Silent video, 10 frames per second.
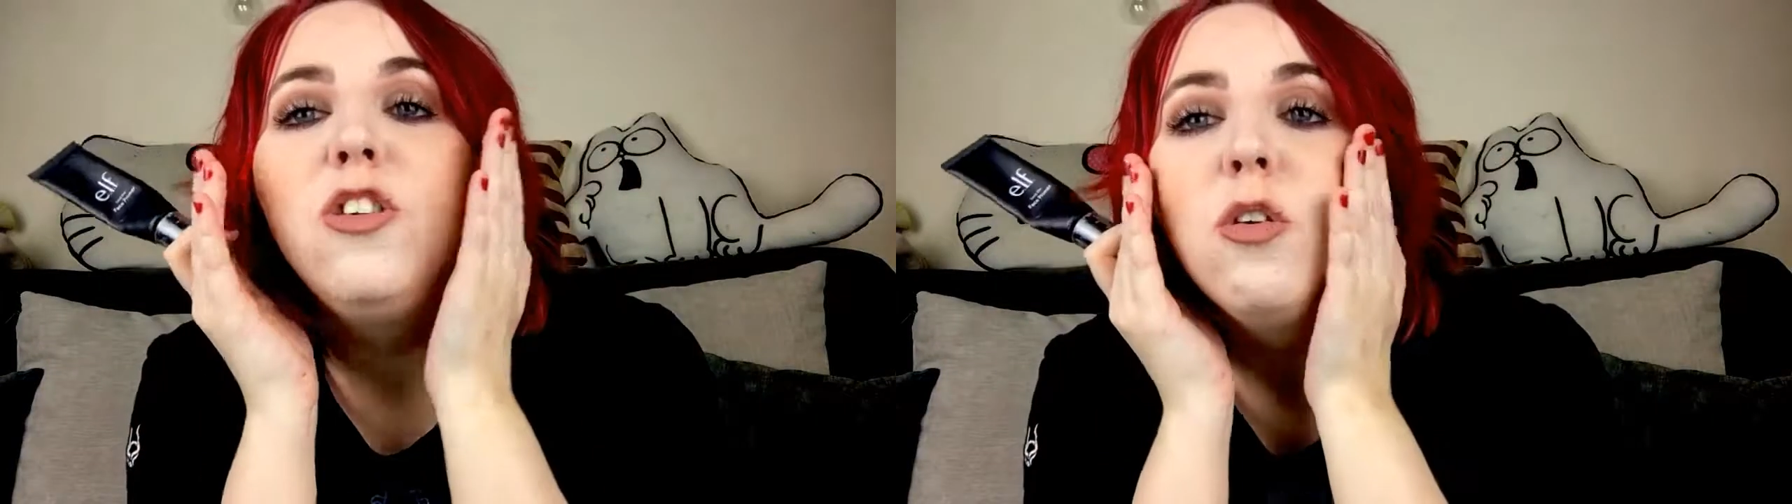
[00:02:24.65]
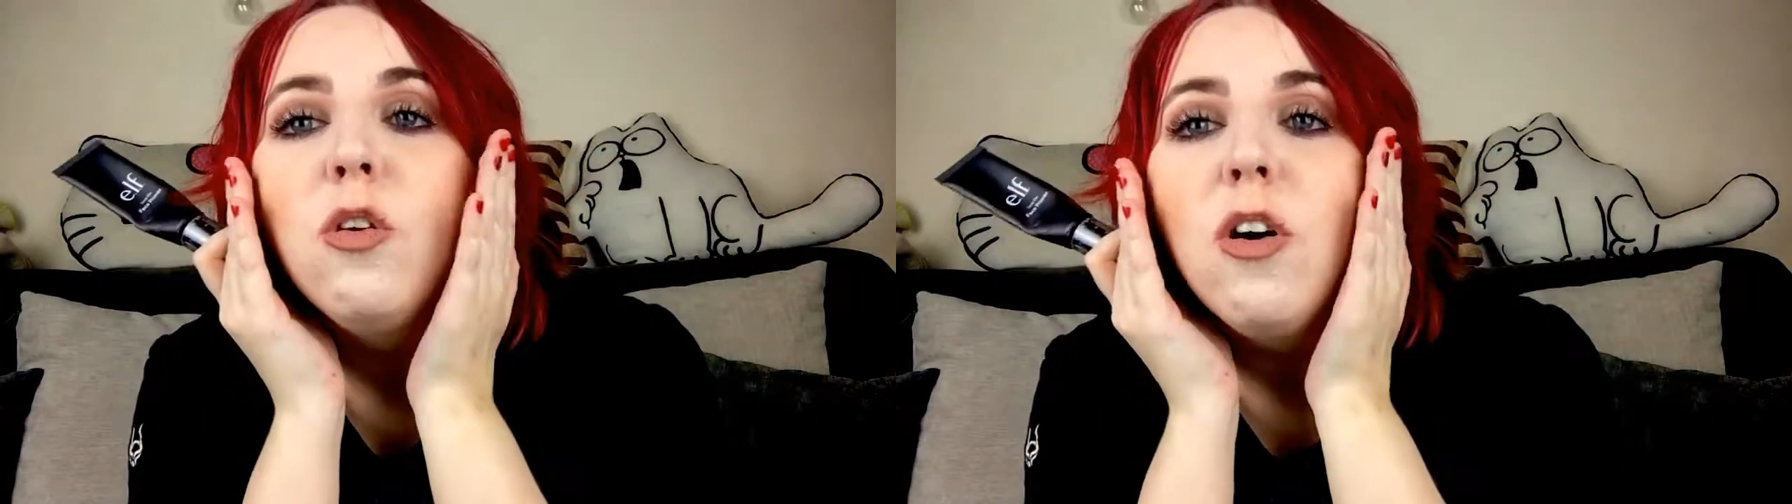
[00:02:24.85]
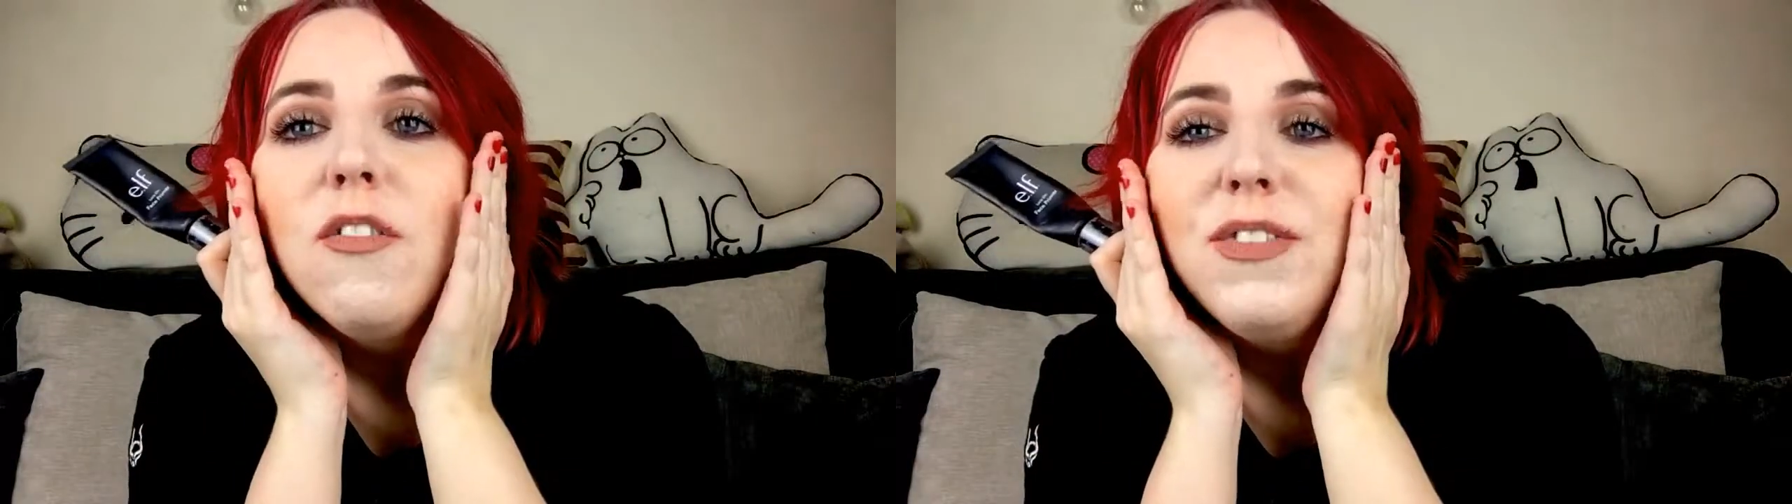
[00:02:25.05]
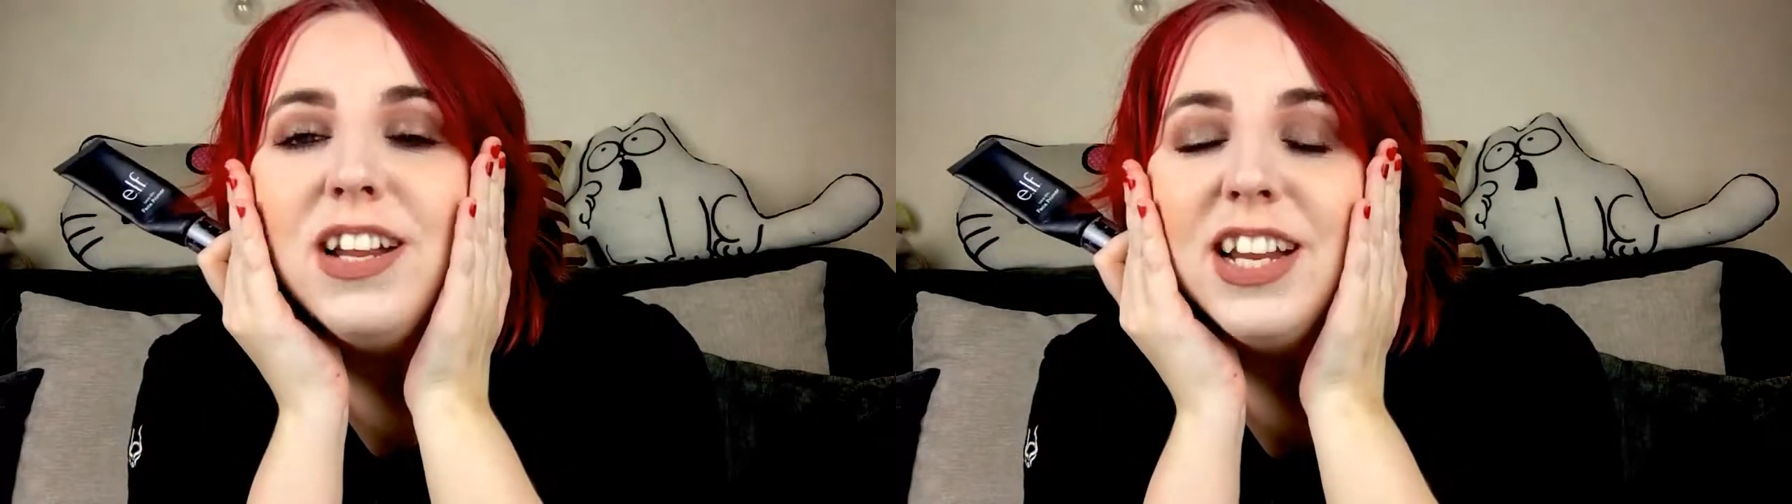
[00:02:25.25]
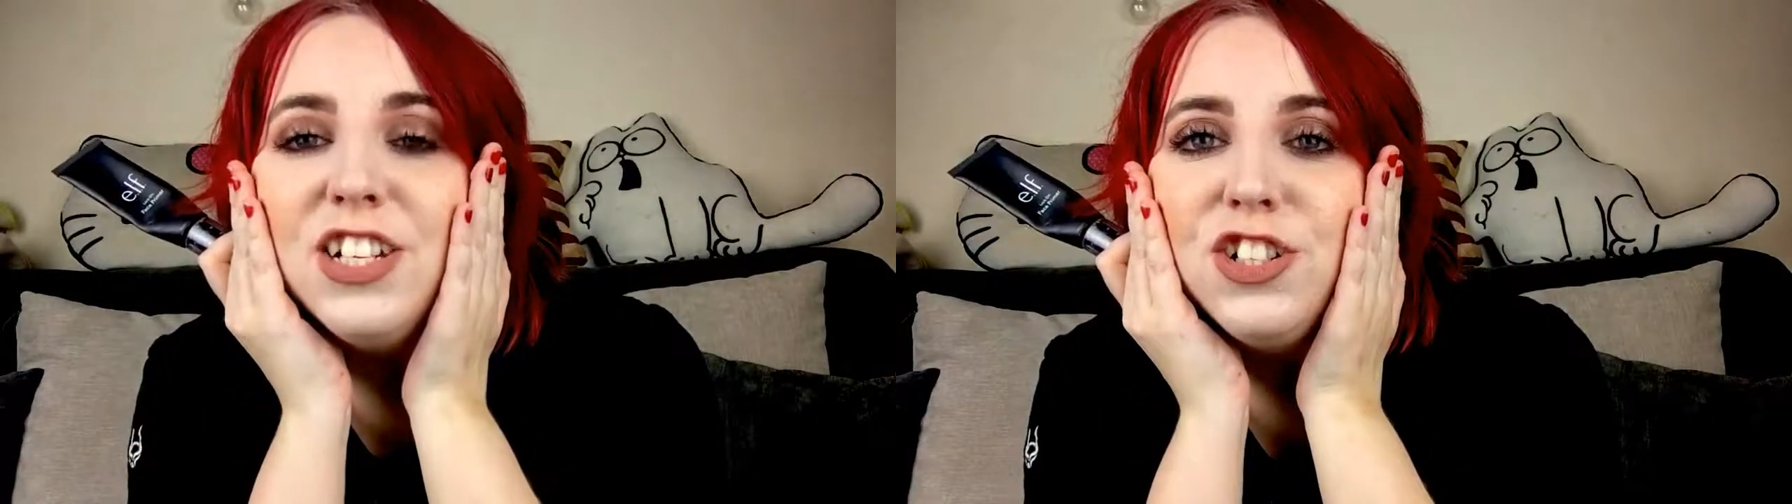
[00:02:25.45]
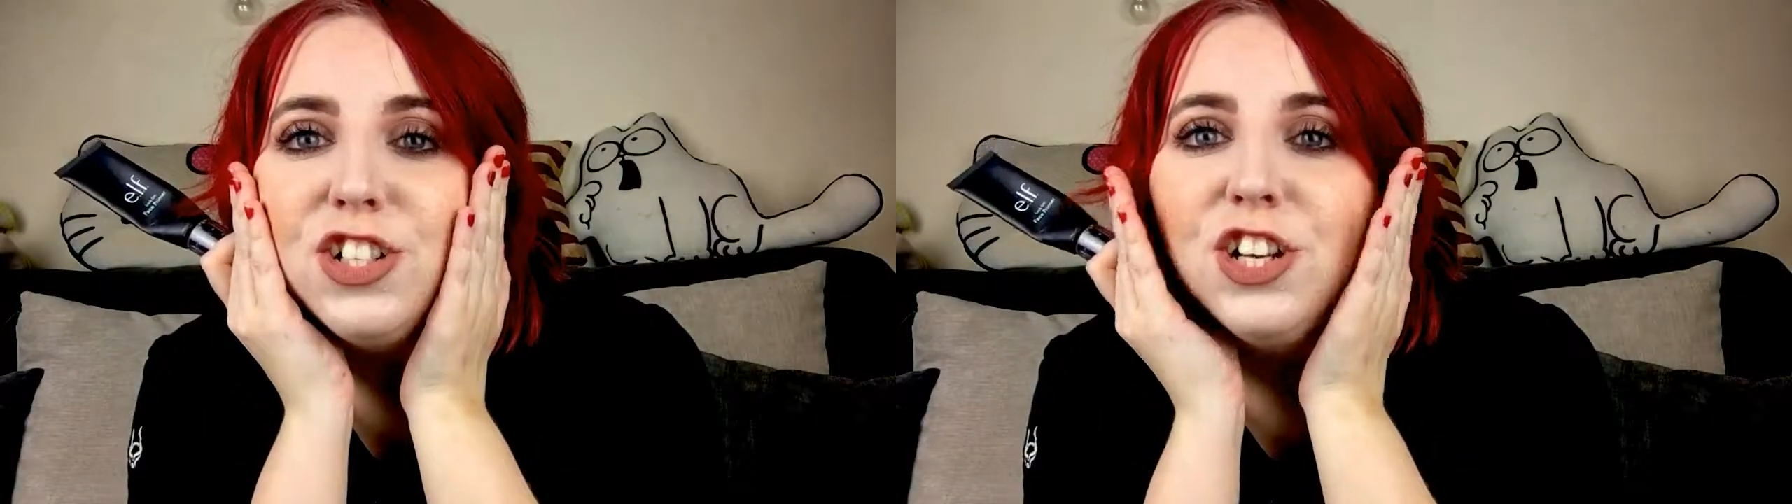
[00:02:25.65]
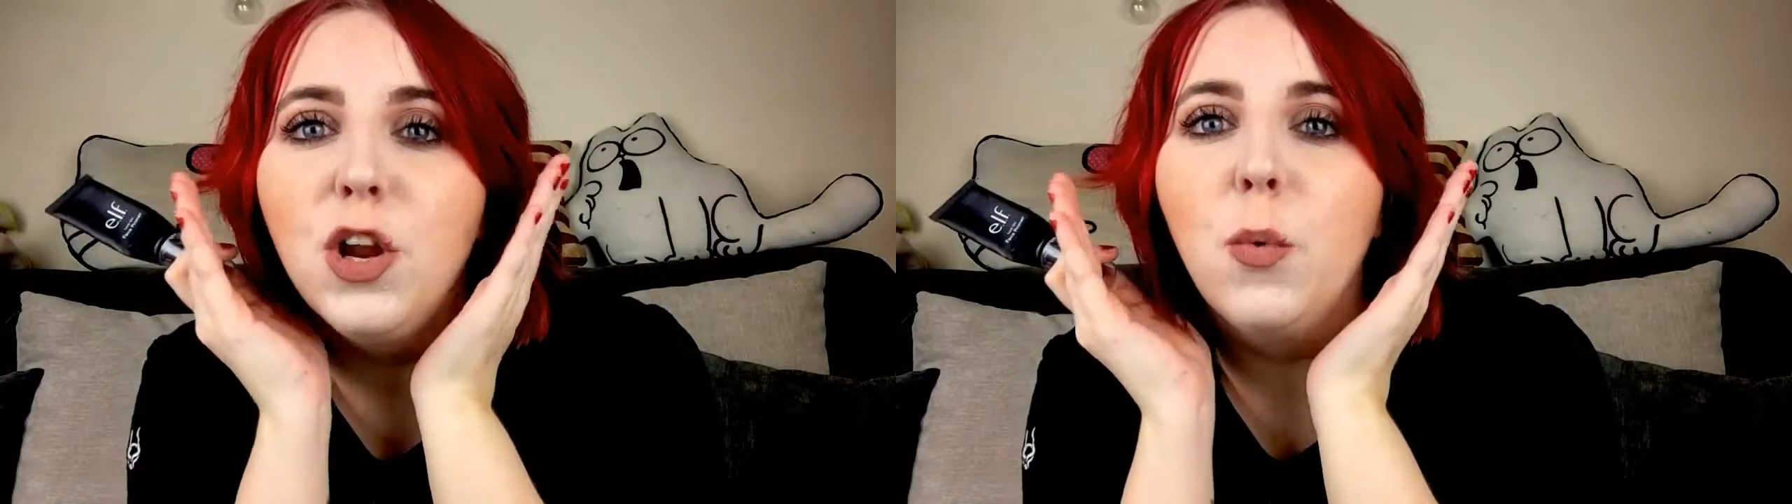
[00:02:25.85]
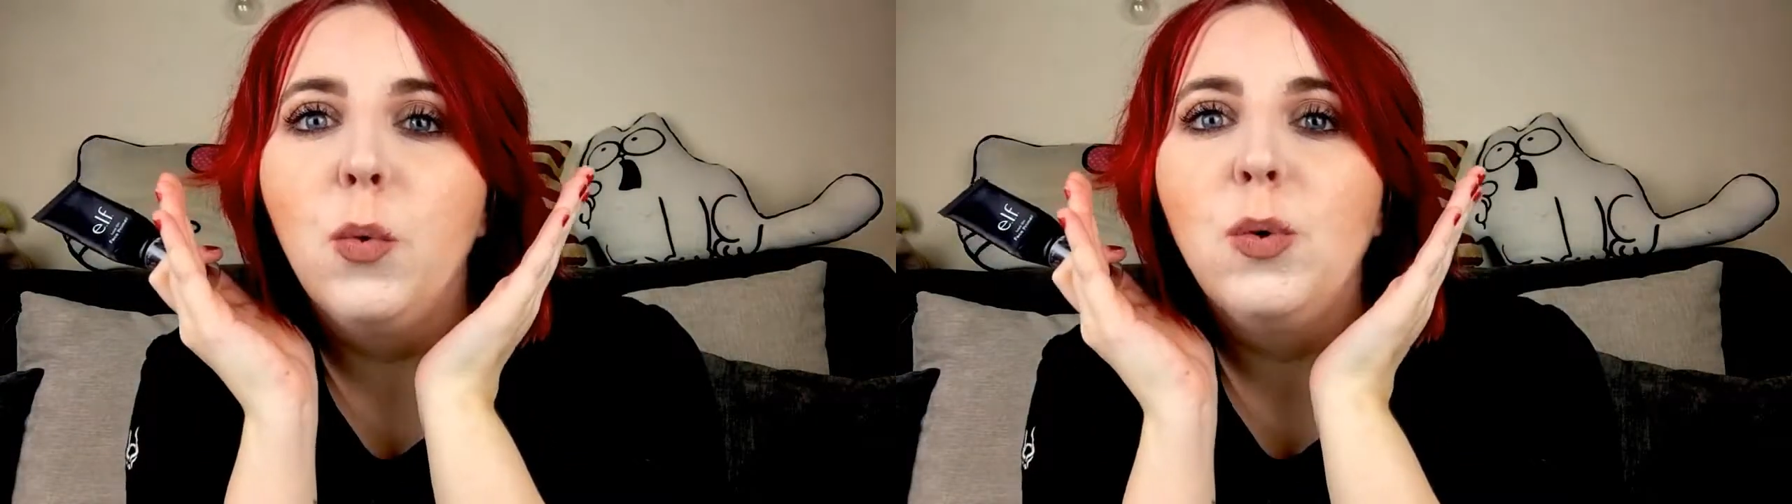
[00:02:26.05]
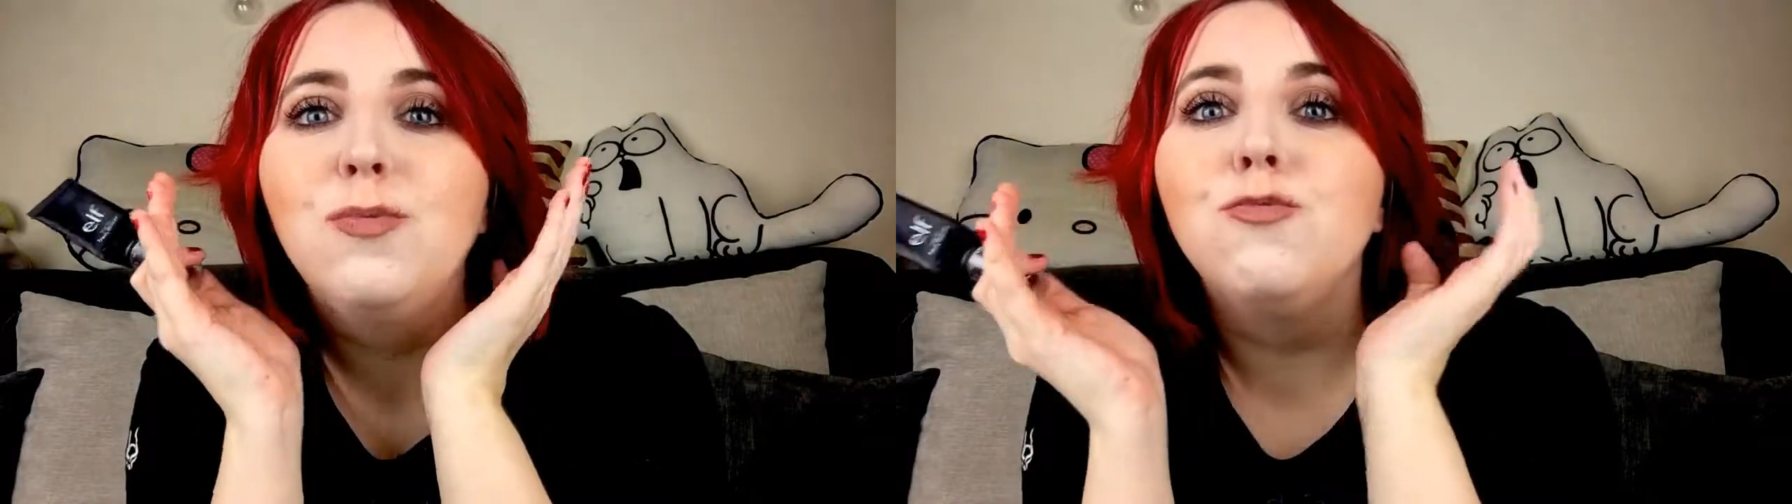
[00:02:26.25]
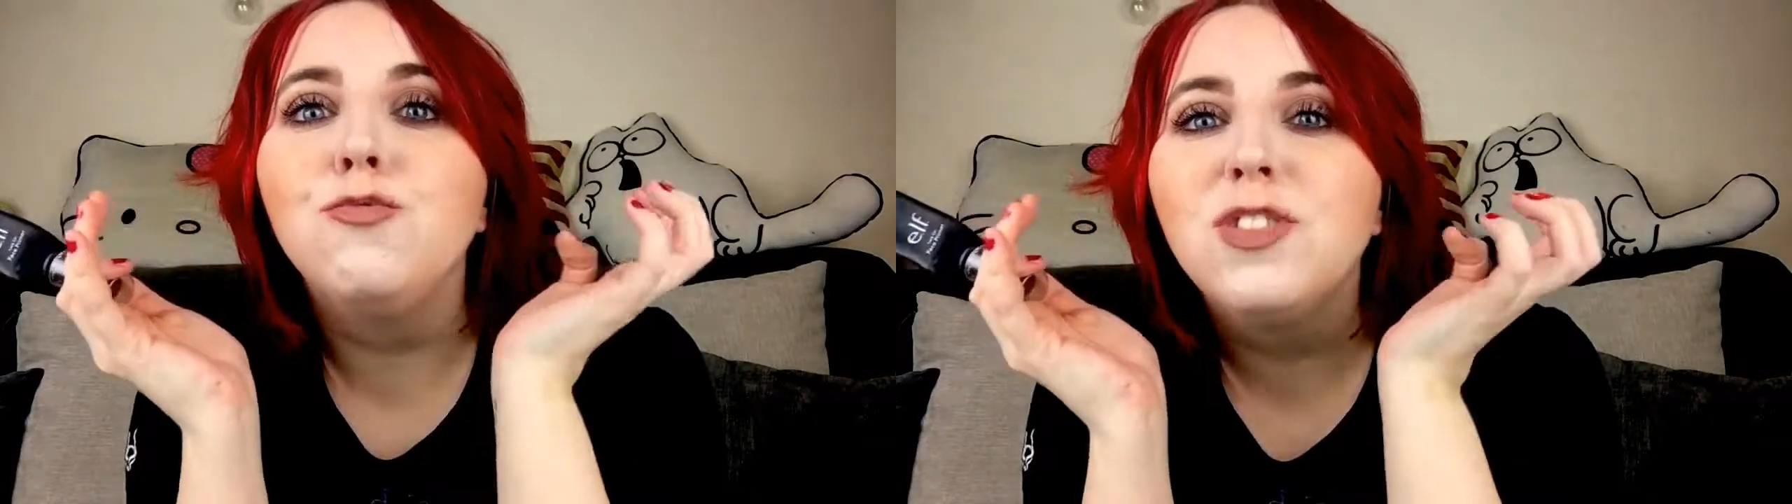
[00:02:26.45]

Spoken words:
your foundation will